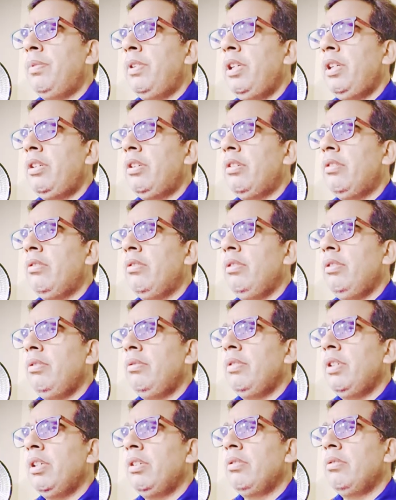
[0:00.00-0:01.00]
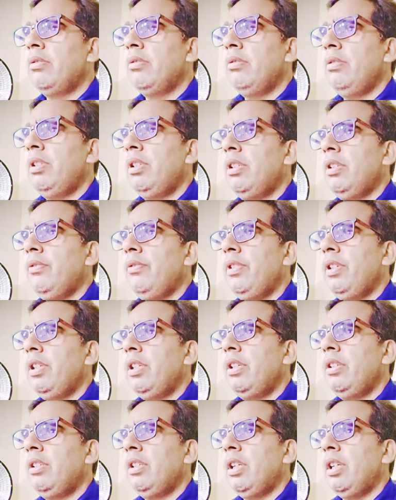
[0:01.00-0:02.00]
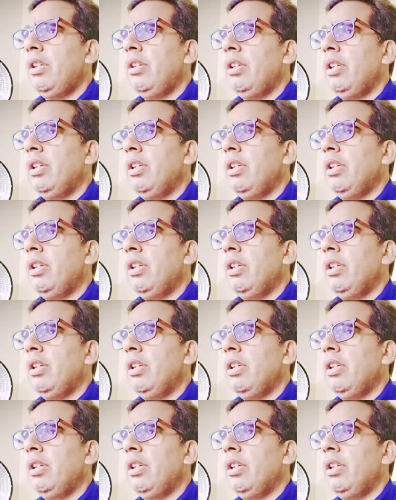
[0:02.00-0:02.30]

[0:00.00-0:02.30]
later on, you can go to the configuration